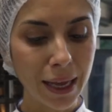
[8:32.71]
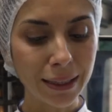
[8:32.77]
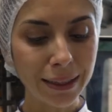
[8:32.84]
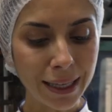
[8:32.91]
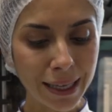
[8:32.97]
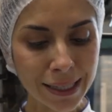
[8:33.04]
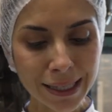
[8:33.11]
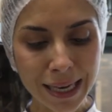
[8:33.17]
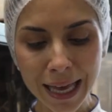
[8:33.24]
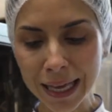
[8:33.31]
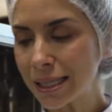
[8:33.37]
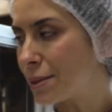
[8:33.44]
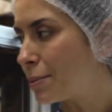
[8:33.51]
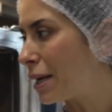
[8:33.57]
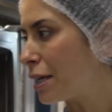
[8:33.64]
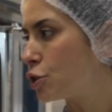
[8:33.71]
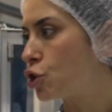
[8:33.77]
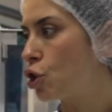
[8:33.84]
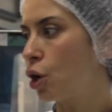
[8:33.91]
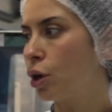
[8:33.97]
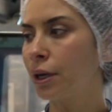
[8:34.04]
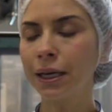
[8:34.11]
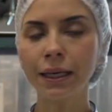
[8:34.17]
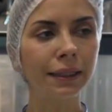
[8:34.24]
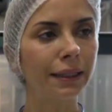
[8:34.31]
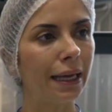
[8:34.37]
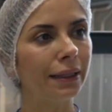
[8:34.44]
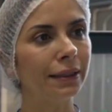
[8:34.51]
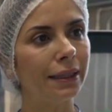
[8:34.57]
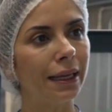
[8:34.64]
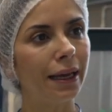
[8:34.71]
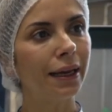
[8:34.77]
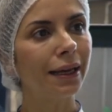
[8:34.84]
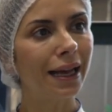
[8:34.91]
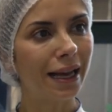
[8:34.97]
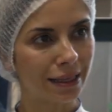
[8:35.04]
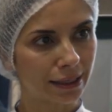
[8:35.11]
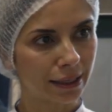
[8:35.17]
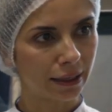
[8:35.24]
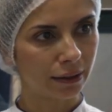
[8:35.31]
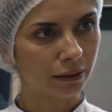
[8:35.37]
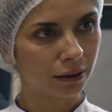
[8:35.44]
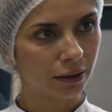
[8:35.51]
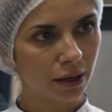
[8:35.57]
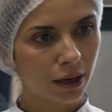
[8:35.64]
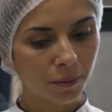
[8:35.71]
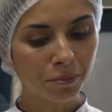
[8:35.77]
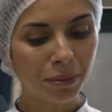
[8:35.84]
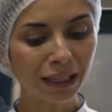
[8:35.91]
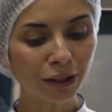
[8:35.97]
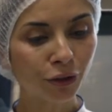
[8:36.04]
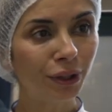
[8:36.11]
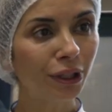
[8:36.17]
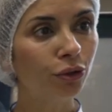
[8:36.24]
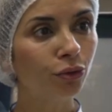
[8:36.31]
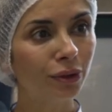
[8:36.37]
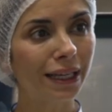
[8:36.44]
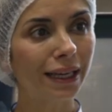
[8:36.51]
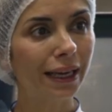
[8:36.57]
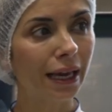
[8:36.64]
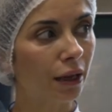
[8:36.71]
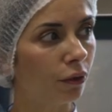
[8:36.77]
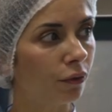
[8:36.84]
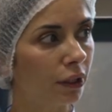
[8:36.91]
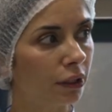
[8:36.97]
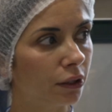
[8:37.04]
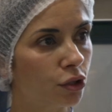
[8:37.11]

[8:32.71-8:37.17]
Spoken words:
This lasts much longer than the gasket, but you need to take care of it.